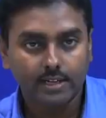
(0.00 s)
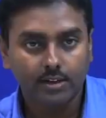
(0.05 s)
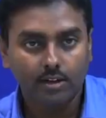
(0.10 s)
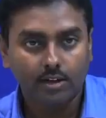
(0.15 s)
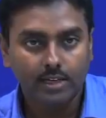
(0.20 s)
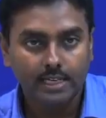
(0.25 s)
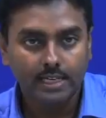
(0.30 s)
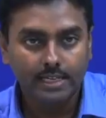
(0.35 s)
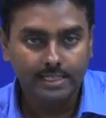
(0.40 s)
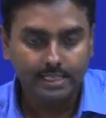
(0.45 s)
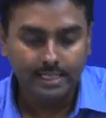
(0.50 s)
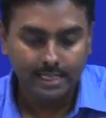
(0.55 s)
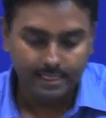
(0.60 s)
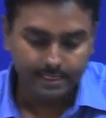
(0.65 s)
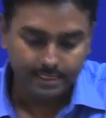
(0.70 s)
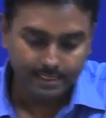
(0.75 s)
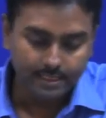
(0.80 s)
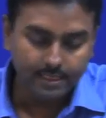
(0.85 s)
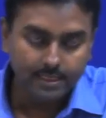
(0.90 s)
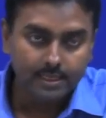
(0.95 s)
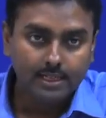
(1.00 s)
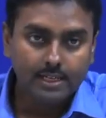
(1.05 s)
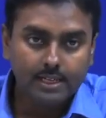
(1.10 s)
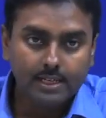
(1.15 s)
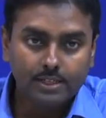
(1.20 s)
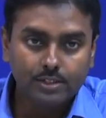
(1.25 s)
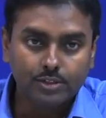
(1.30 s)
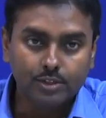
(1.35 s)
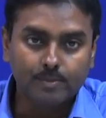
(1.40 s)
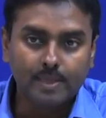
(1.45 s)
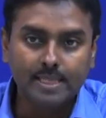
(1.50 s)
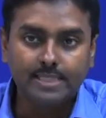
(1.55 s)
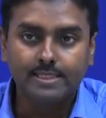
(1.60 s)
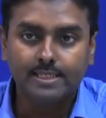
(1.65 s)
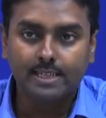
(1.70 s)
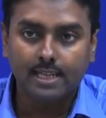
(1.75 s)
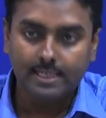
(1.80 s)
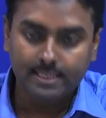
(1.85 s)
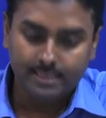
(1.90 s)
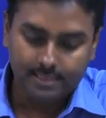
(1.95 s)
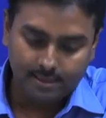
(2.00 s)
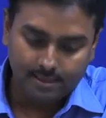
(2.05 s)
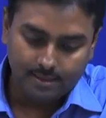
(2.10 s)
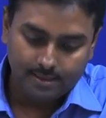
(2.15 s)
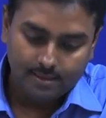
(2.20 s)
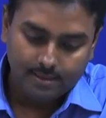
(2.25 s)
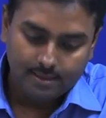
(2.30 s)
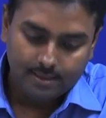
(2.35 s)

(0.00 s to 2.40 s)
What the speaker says: non-linearity, so basically the